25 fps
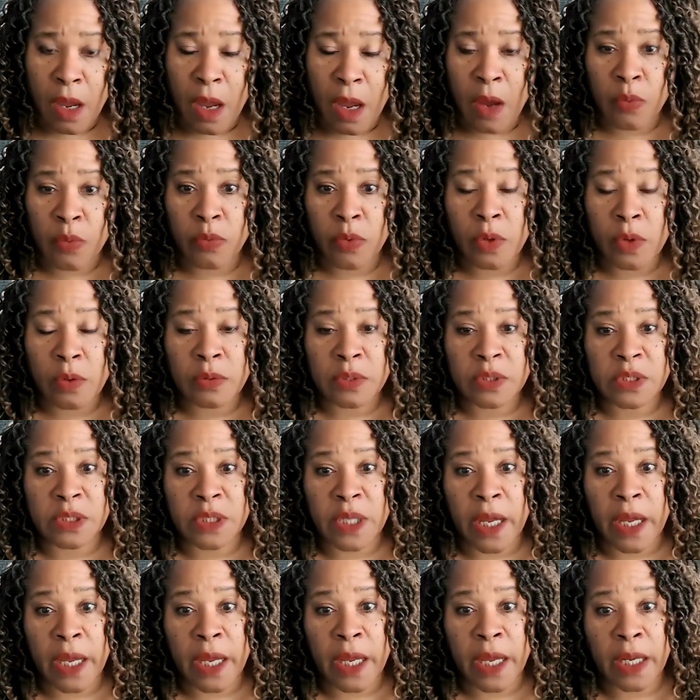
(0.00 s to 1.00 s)
And Wu was
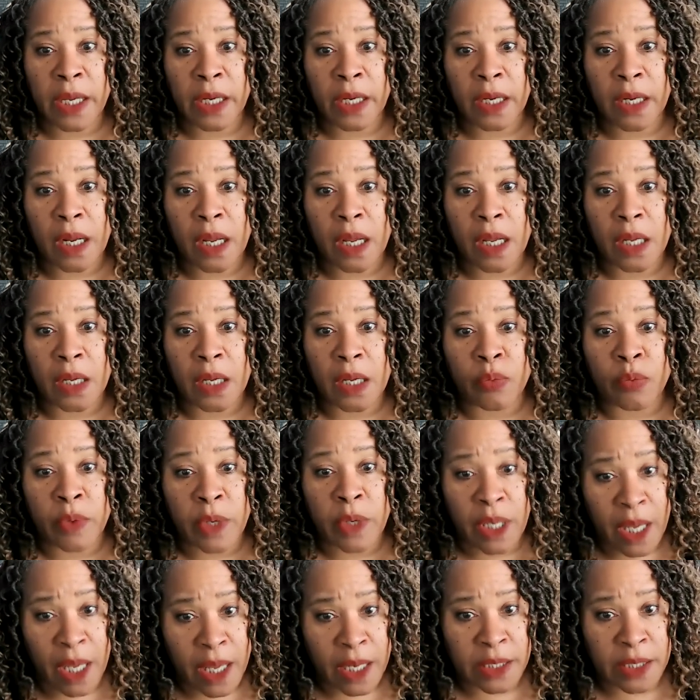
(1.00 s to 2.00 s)
saying,
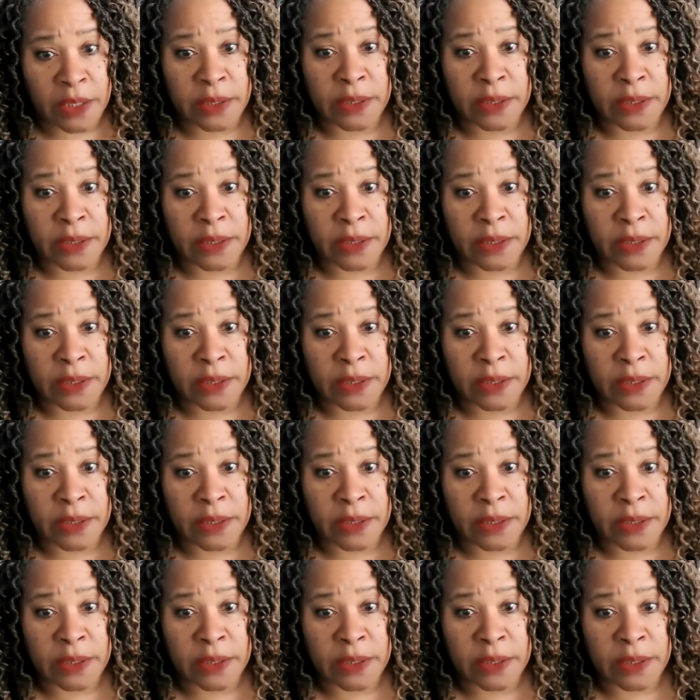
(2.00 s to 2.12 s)
we got